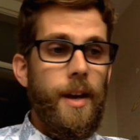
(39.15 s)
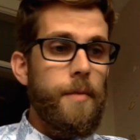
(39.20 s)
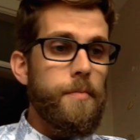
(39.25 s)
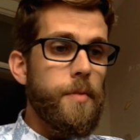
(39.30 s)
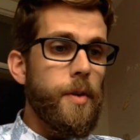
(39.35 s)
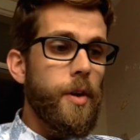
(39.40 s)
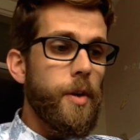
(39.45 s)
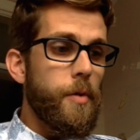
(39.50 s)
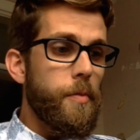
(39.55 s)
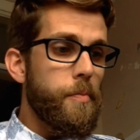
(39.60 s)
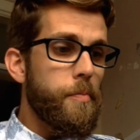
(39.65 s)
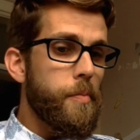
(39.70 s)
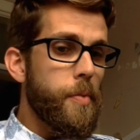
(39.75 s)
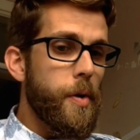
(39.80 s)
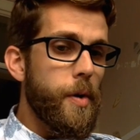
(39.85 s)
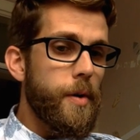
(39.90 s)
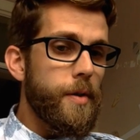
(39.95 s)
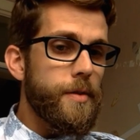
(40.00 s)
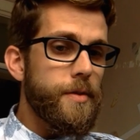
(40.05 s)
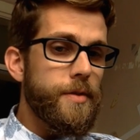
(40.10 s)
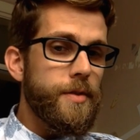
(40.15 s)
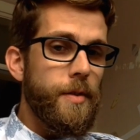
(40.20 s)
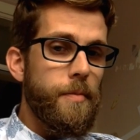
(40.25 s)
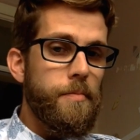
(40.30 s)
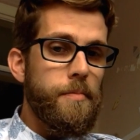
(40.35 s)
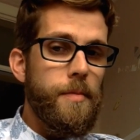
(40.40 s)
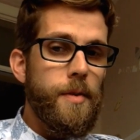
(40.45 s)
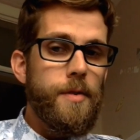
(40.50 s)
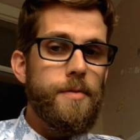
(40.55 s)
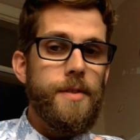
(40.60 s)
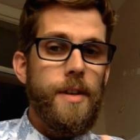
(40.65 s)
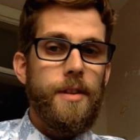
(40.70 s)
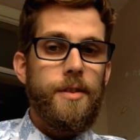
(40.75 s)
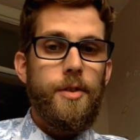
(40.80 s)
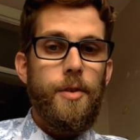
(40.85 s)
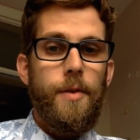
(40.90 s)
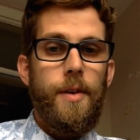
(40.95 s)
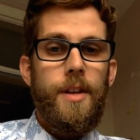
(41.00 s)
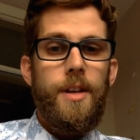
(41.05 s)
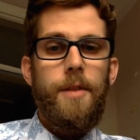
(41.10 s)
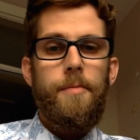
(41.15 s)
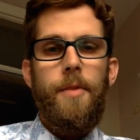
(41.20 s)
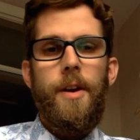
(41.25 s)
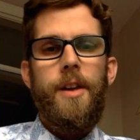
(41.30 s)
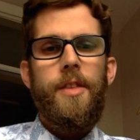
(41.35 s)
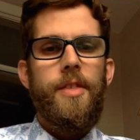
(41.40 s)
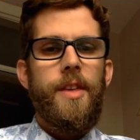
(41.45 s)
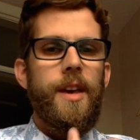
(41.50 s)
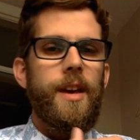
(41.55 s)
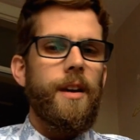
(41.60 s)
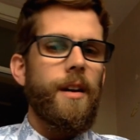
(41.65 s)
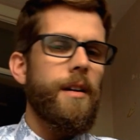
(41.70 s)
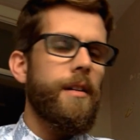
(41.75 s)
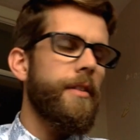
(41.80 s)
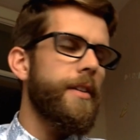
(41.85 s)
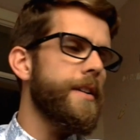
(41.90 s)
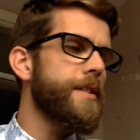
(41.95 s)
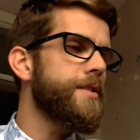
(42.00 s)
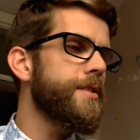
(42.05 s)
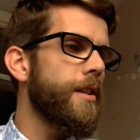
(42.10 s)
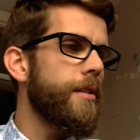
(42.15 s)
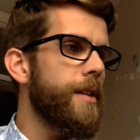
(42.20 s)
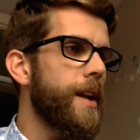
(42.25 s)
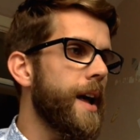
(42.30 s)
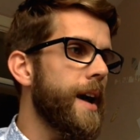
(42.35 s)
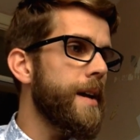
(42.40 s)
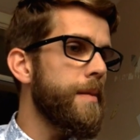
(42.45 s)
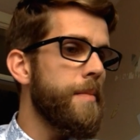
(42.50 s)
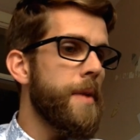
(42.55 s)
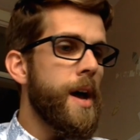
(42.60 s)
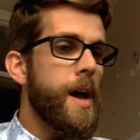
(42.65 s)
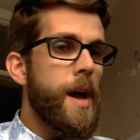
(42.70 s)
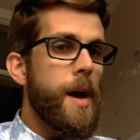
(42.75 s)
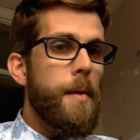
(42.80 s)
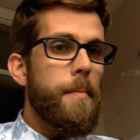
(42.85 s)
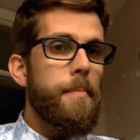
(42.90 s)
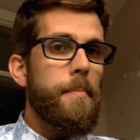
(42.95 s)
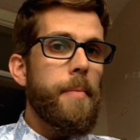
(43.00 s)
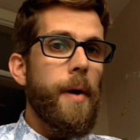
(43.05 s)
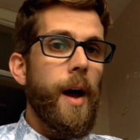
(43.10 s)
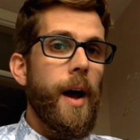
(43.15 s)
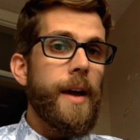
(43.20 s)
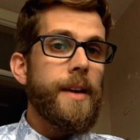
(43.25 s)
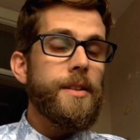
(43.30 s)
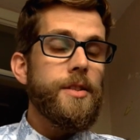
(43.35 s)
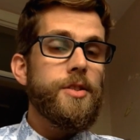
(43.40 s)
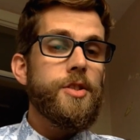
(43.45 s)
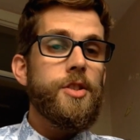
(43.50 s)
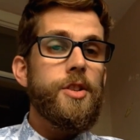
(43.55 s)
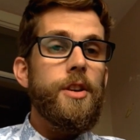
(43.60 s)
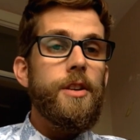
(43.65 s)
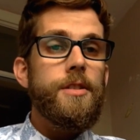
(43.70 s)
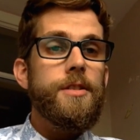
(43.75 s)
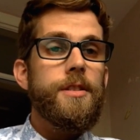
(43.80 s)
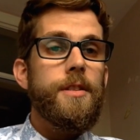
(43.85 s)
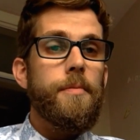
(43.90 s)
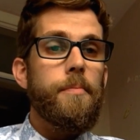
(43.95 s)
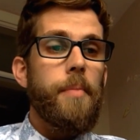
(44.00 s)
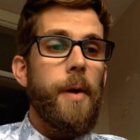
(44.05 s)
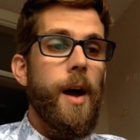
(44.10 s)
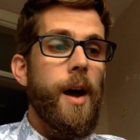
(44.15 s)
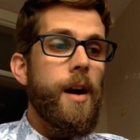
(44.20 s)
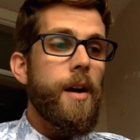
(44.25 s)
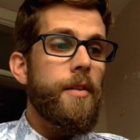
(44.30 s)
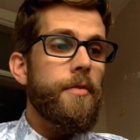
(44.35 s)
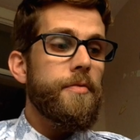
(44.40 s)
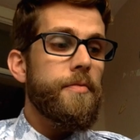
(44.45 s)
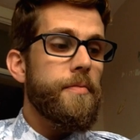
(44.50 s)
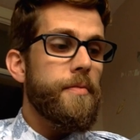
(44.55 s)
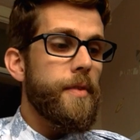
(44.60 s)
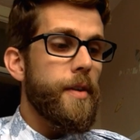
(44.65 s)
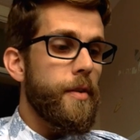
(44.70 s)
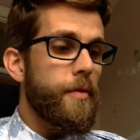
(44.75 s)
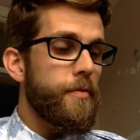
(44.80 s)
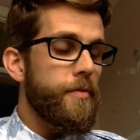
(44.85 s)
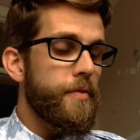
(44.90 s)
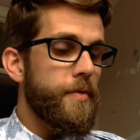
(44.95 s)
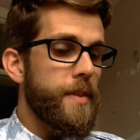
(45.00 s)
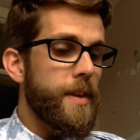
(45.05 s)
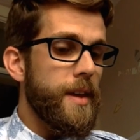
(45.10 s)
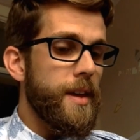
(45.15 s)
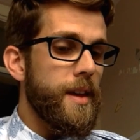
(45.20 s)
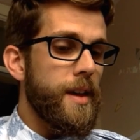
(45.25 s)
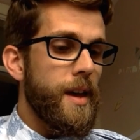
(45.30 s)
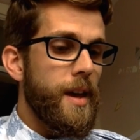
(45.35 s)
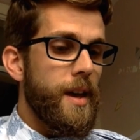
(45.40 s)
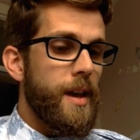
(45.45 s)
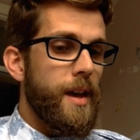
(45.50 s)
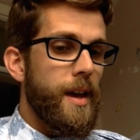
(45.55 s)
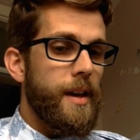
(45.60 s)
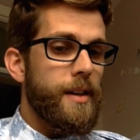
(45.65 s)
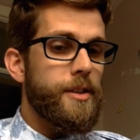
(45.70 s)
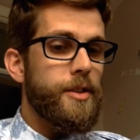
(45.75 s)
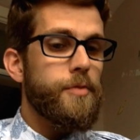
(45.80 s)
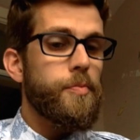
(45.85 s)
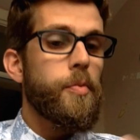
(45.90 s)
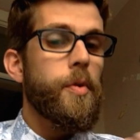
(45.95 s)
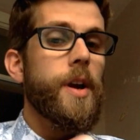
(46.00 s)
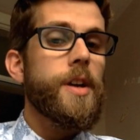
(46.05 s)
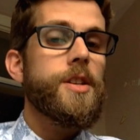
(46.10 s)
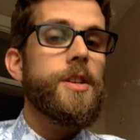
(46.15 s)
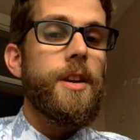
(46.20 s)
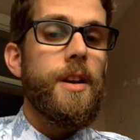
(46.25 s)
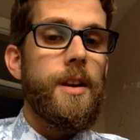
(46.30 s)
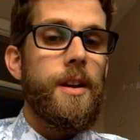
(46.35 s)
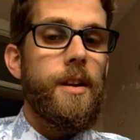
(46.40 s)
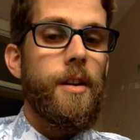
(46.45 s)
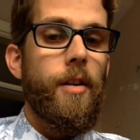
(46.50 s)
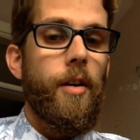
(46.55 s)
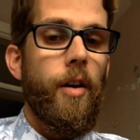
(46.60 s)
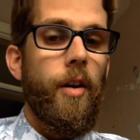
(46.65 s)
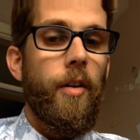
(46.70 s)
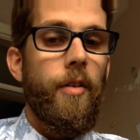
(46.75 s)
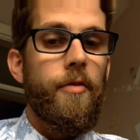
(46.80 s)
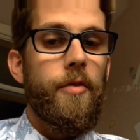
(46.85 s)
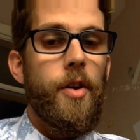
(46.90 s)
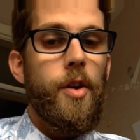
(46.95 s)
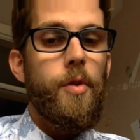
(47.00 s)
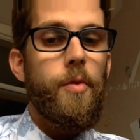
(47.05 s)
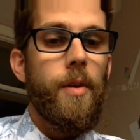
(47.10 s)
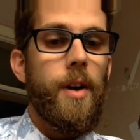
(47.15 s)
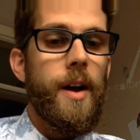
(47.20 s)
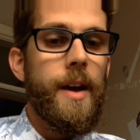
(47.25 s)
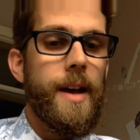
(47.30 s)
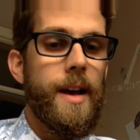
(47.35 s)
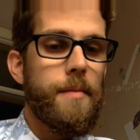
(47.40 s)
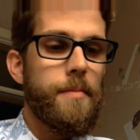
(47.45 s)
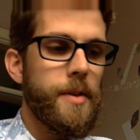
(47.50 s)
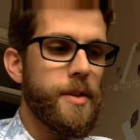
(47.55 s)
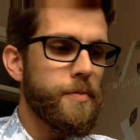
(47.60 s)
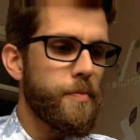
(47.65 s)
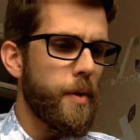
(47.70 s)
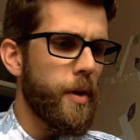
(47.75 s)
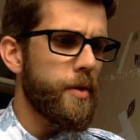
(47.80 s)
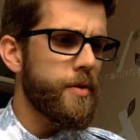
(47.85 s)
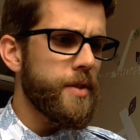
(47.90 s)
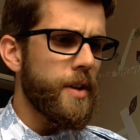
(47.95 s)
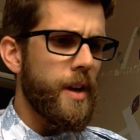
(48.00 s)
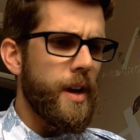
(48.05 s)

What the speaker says: I'm going to put some music to it, and you might think, "Oh, that's so lame," but it's just part of the expression of who I am, I suppose.